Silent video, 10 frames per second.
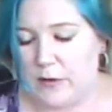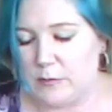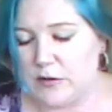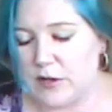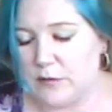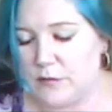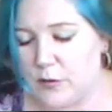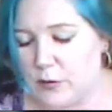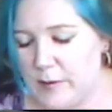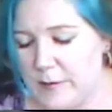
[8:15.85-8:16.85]
So I'm just gonna
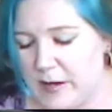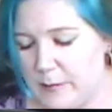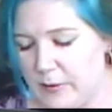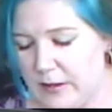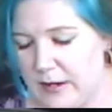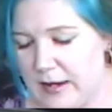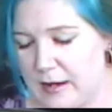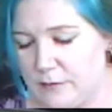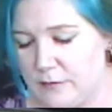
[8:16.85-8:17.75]
fold my paper in half.